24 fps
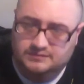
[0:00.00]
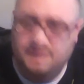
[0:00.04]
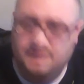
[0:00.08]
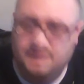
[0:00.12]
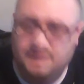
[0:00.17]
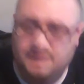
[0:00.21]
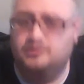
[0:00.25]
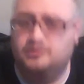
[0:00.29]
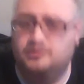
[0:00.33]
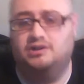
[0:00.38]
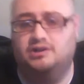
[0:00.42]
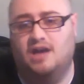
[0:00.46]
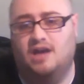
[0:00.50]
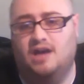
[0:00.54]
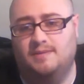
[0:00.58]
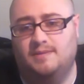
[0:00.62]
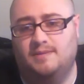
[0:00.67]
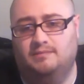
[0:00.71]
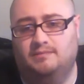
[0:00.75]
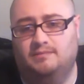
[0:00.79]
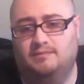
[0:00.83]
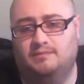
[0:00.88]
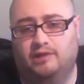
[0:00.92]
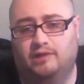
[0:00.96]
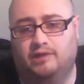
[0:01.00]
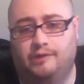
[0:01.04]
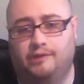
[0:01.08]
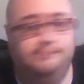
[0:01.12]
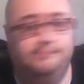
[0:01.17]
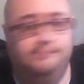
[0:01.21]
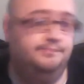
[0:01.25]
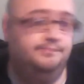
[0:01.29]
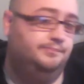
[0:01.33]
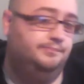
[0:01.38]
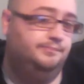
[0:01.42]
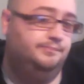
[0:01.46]
a good comment
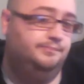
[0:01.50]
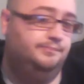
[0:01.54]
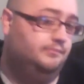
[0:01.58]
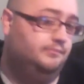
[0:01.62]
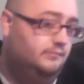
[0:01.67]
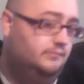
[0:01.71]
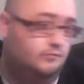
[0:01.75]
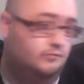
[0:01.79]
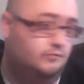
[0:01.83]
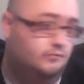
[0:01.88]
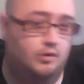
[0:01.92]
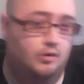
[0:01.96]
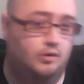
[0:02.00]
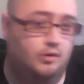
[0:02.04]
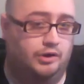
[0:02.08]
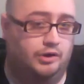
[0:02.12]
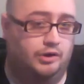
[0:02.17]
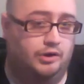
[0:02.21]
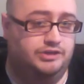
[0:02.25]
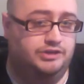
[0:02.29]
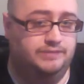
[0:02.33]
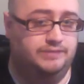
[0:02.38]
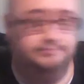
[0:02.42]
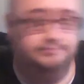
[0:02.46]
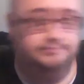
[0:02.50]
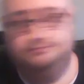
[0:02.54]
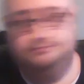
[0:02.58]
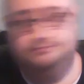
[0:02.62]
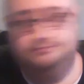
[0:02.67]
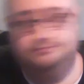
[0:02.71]
below. Won't hurt you.